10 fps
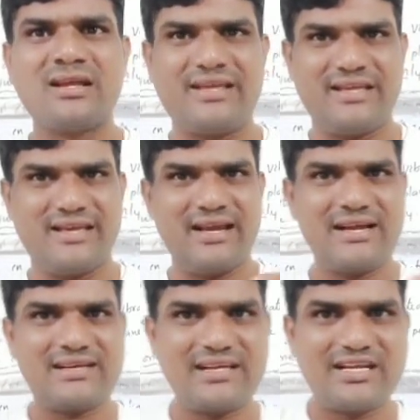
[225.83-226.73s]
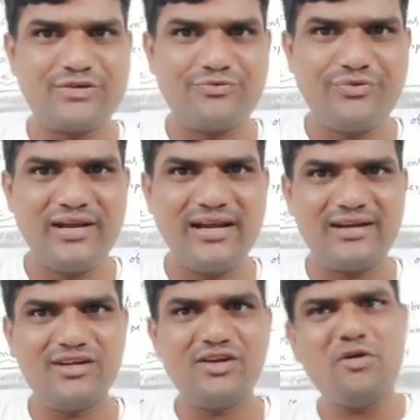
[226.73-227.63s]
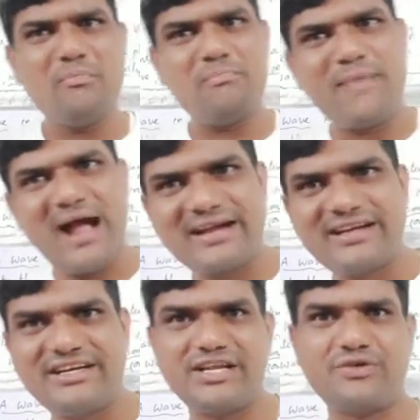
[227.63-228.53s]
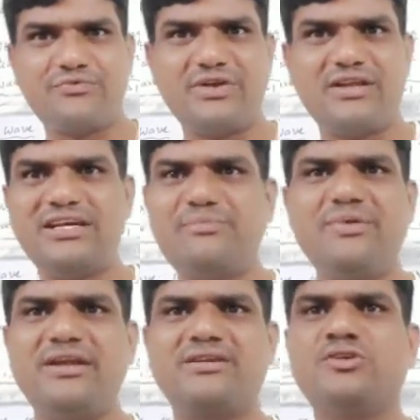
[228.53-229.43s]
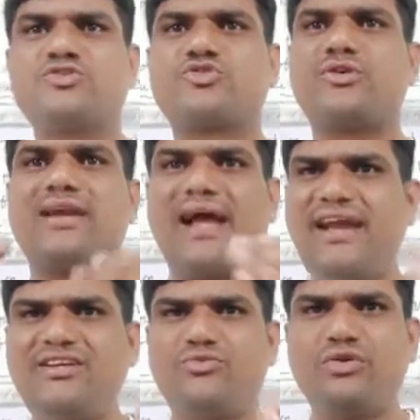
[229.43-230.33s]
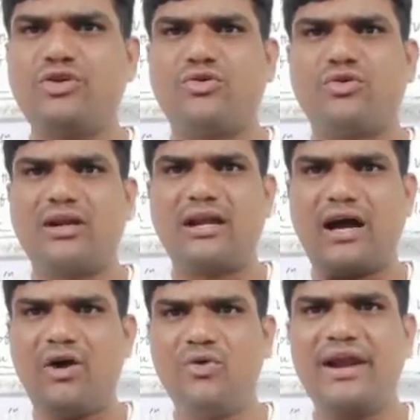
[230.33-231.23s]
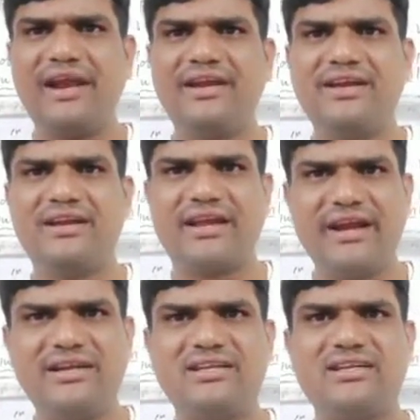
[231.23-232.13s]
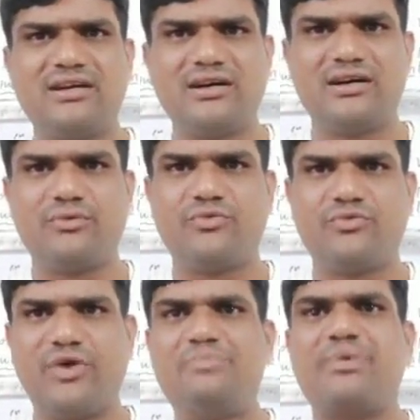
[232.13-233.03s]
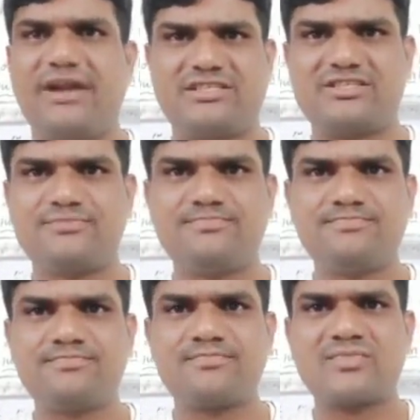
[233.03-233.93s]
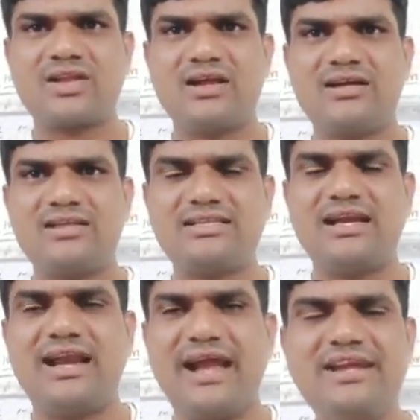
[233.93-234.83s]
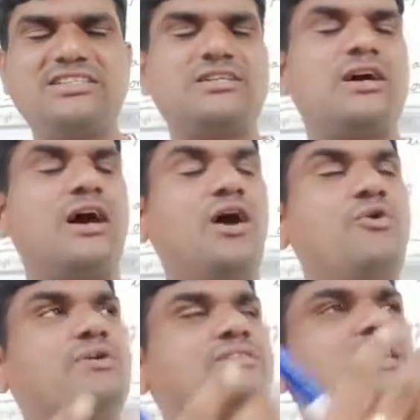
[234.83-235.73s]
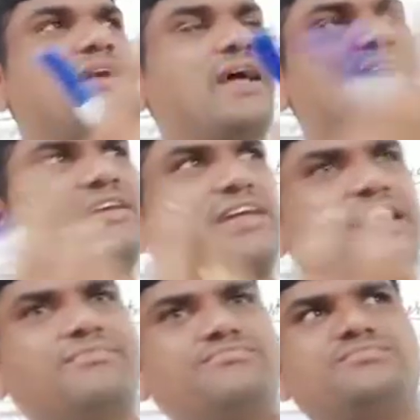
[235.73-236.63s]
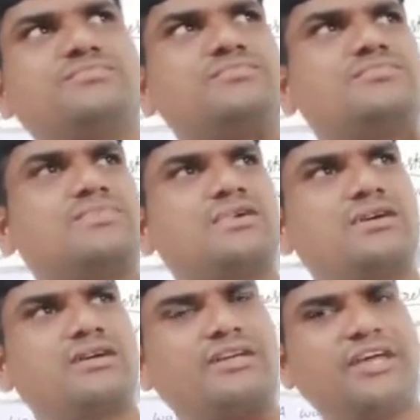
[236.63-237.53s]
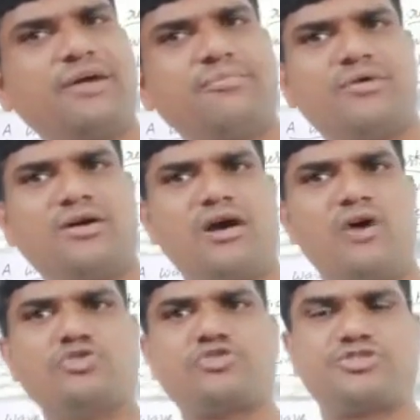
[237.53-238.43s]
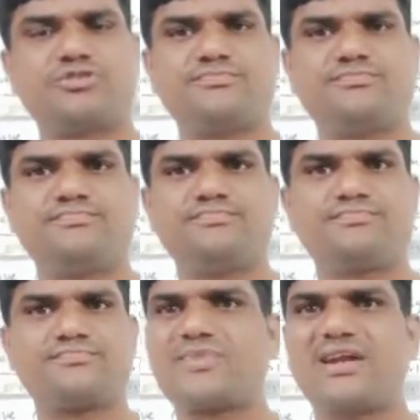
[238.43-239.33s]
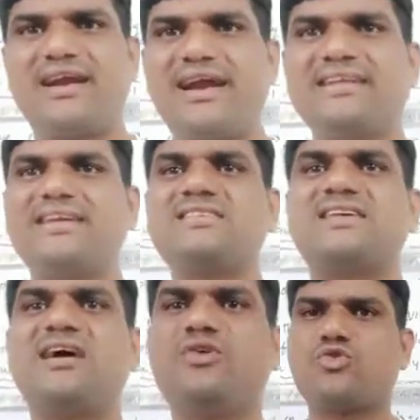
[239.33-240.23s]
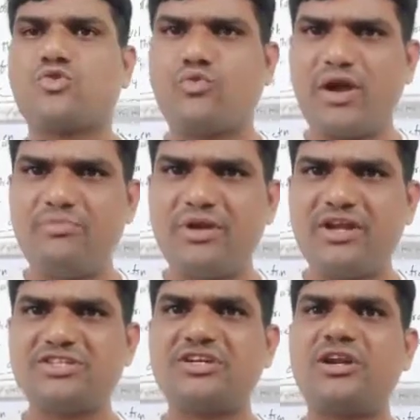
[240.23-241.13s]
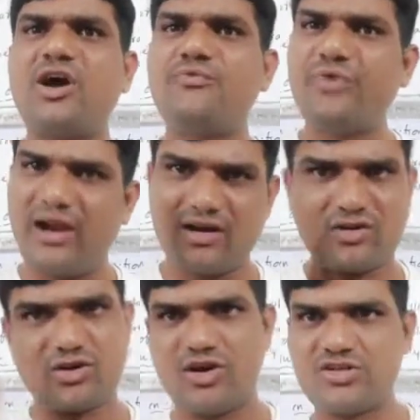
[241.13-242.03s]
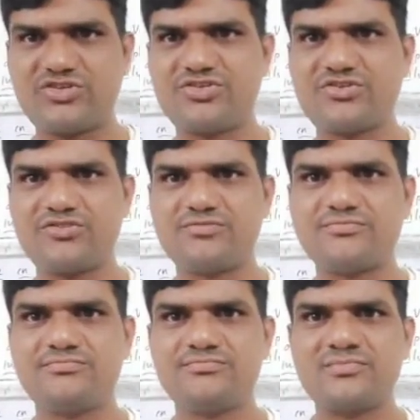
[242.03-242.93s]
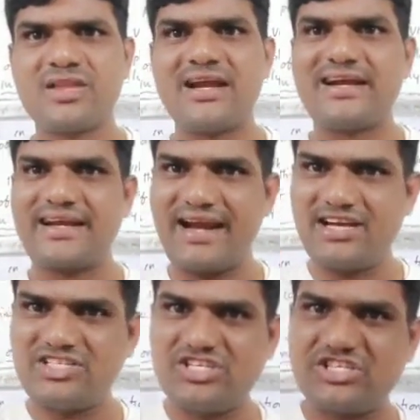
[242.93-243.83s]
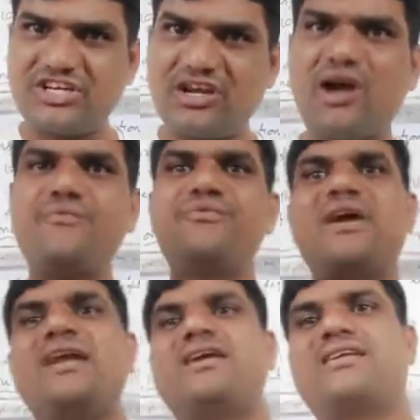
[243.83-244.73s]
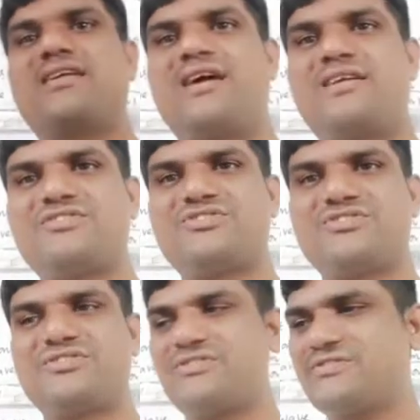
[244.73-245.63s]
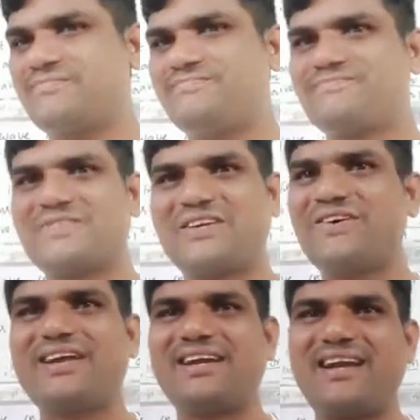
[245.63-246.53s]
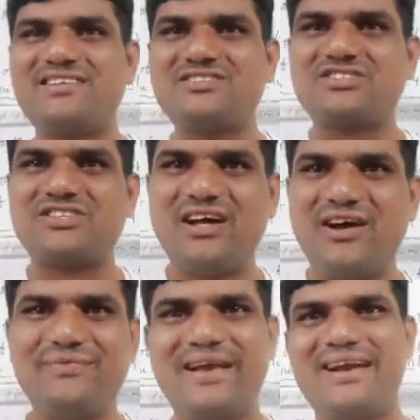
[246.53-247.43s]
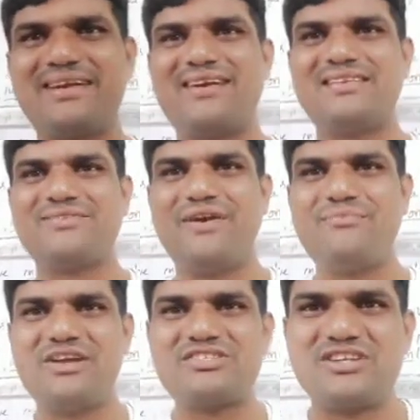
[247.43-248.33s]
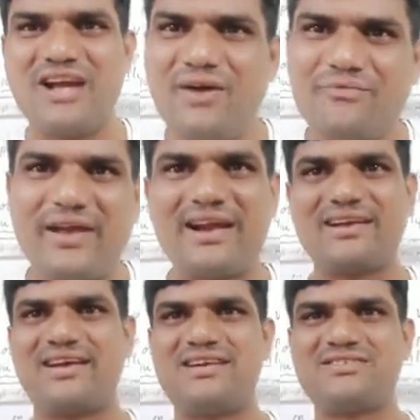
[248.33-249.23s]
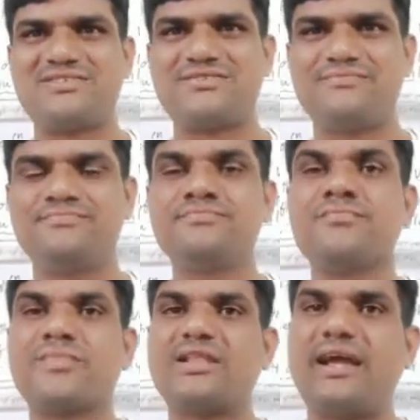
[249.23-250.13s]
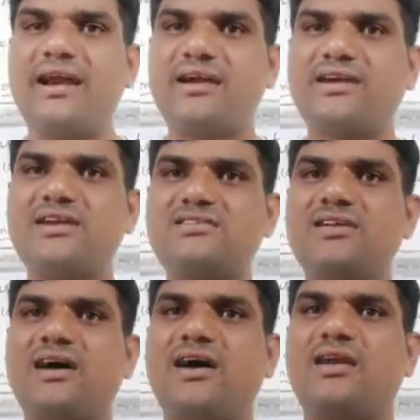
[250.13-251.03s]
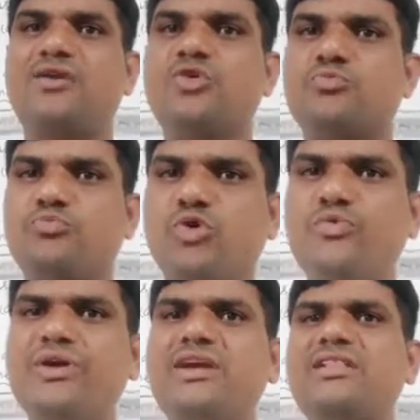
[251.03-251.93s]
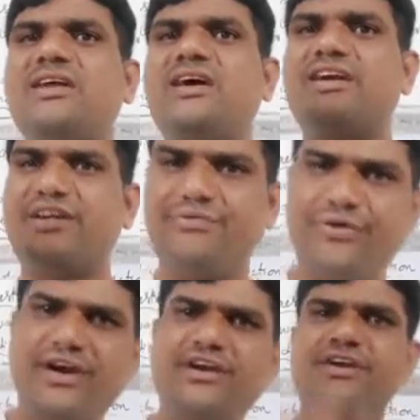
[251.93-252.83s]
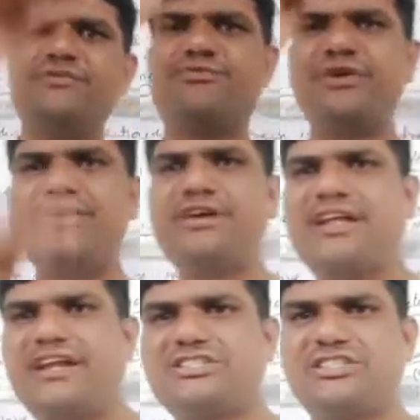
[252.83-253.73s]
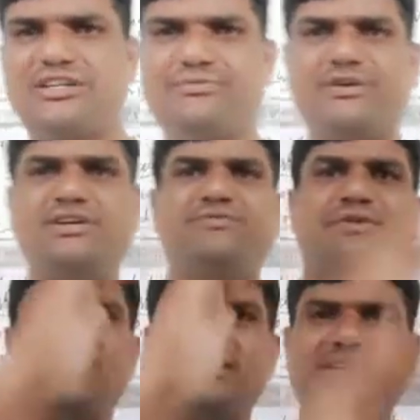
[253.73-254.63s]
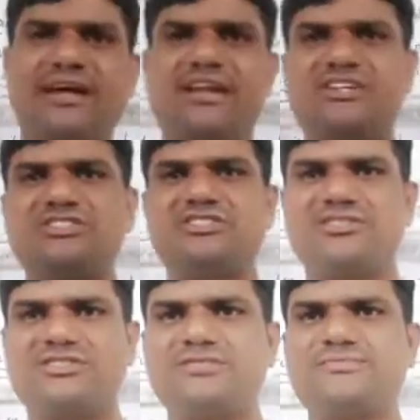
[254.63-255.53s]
electric field and magnetic field. That means, so light, we know how light can vibrate. The light, how the light can came out. Alright, that is the vibration of electrons. Transition of electrons. Okay, transition of electrons, vibration of electrons. The electrons are moving in the different direction, different directions.